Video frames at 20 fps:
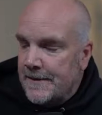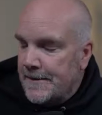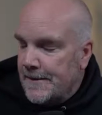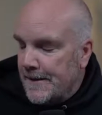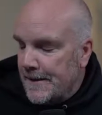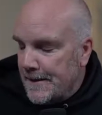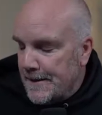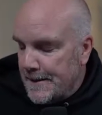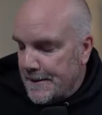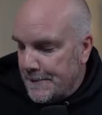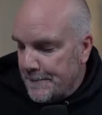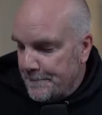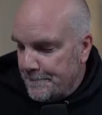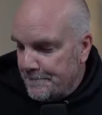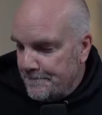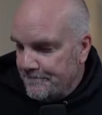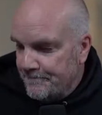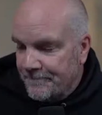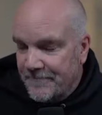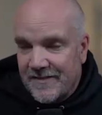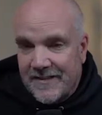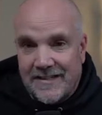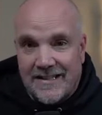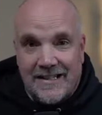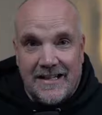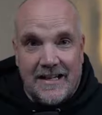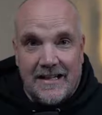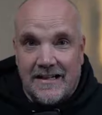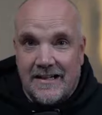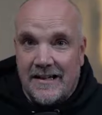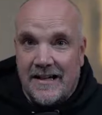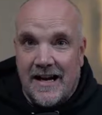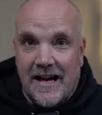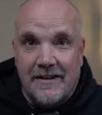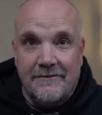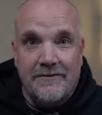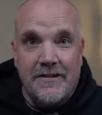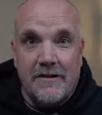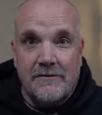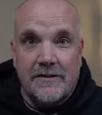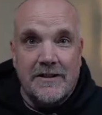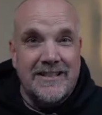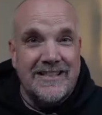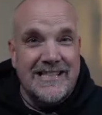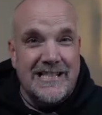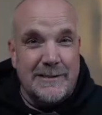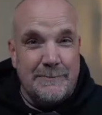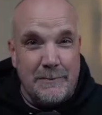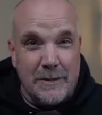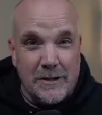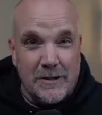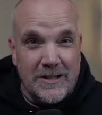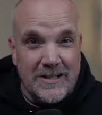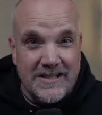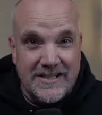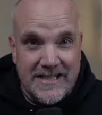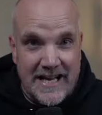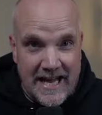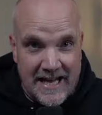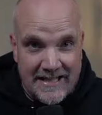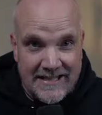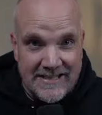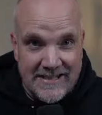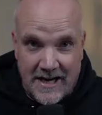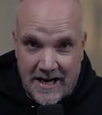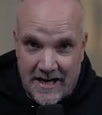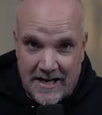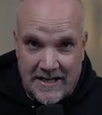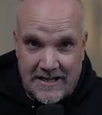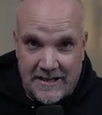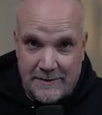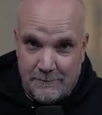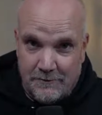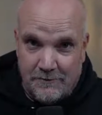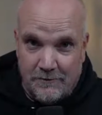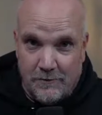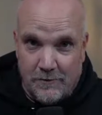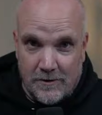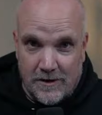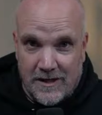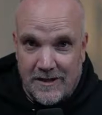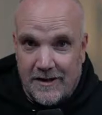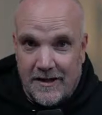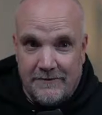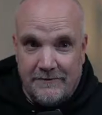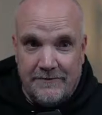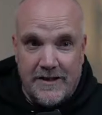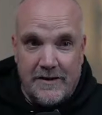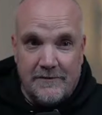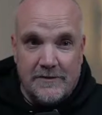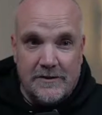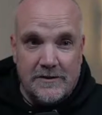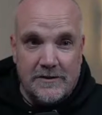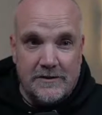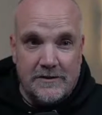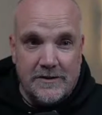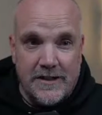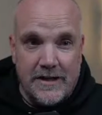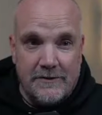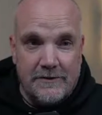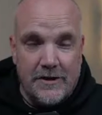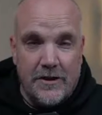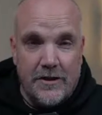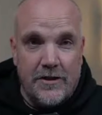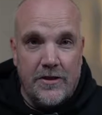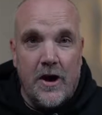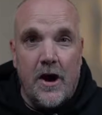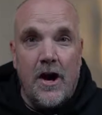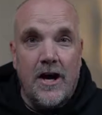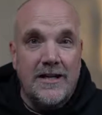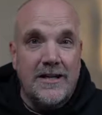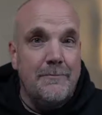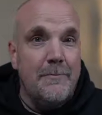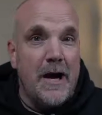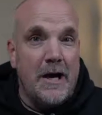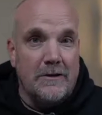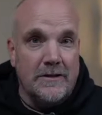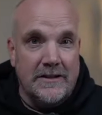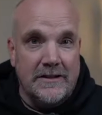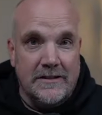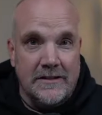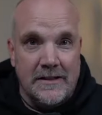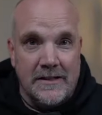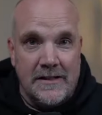I've never experienced anxiety before. I've never thought about it